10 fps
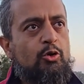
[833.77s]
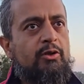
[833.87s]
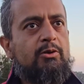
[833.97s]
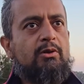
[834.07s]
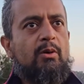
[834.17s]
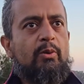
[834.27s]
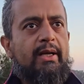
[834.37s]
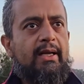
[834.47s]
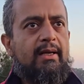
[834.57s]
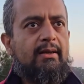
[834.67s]
you the
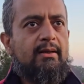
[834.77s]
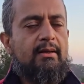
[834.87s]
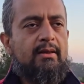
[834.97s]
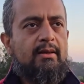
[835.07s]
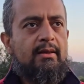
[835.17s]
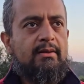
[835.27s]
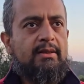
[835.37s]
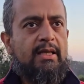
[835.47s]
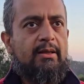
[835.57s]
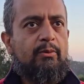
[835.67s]
way.
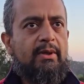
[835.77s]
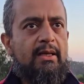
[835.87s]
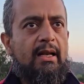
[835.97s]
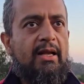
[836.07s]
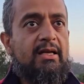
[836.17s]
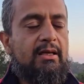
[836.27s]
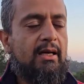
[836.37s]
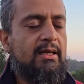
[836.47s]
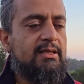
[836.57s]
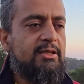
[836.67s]
They will
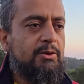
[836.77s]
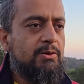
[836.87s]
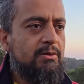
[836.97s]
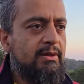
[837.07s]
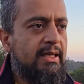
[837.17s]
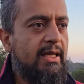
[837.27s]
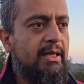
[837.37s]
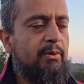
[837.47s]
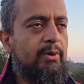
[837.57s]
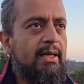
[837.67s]
encourage you.
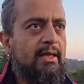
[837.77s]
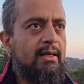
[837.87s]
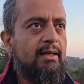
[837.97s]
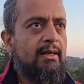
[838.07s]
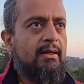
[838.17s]
They will